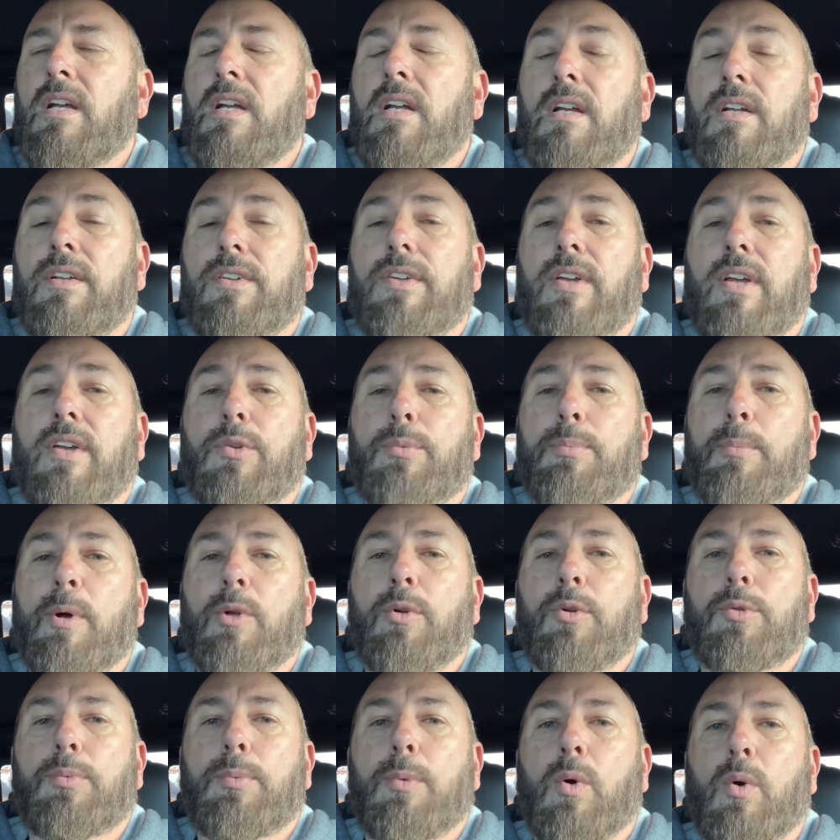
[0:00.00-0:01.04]
CS
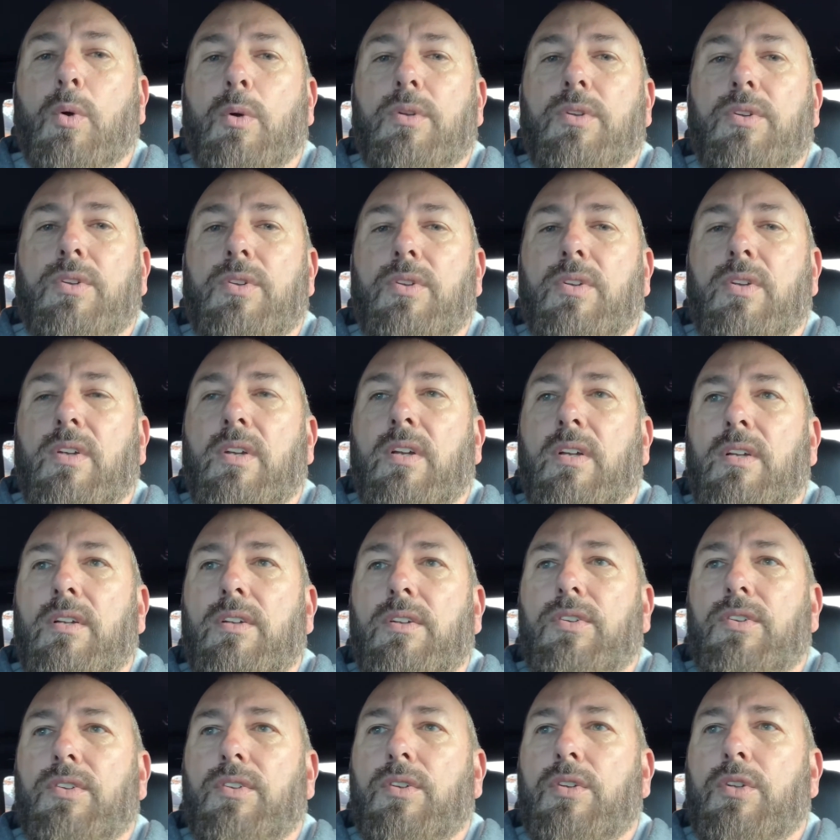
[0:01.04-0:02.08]
Motorsports
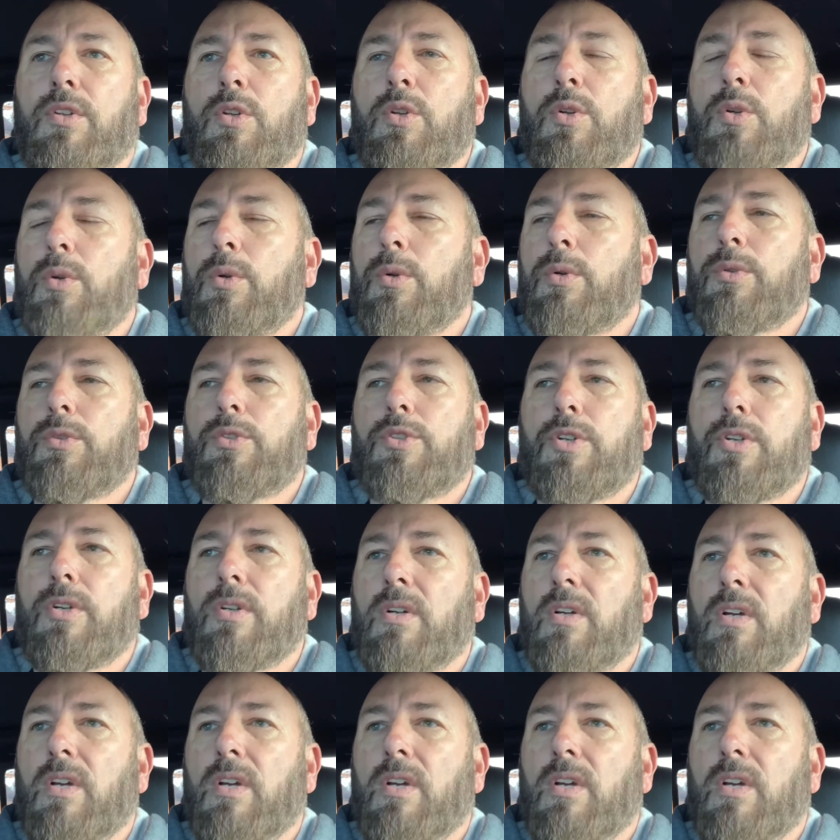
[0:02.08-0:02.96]
is huge,